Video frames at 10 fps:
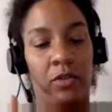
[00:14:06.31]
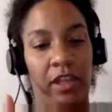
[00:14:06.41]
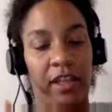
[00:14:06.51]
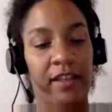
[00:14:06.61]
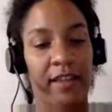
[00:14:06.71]

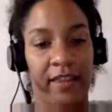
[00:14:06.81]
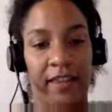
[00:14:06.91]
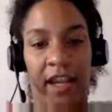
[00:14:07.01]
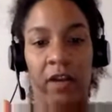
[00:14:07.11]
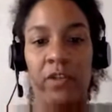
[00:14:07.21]
think that
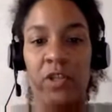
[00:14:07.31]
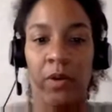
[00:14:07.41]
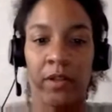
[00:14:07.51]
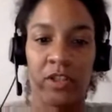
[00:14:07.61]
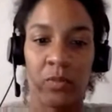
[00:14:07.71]
they are
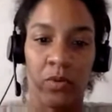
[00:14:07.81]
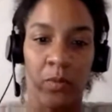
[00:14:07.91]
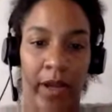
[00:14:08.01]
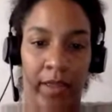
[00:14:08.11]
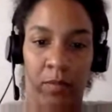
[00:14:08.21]
responsible
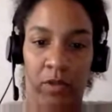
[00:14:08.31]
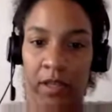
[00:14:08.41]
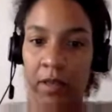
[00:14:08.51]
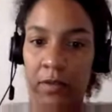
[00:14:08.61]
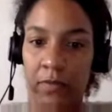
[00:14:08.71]
by
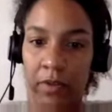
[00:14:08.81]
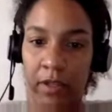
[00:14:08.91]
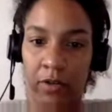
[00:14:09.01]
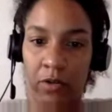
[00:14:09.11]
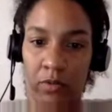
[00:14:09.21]
themselves for
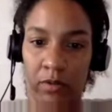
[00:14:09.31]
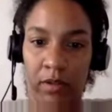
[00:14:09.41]
their own,